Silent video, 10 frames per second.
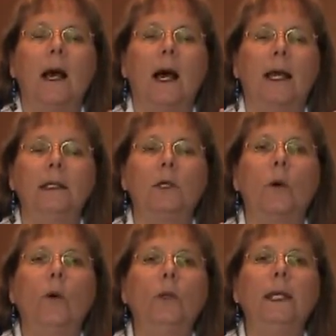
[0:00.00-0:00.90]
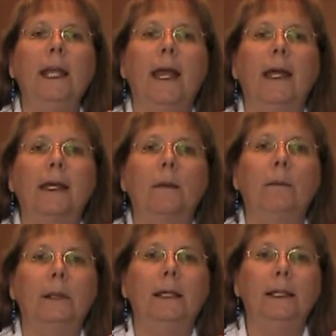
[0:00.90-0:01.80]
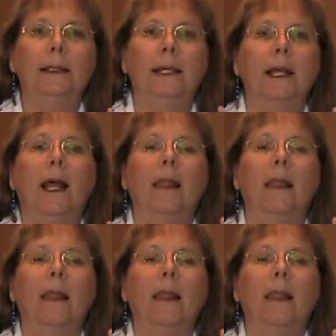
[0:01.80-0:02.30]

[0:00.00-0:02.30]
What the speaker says: I totally and completely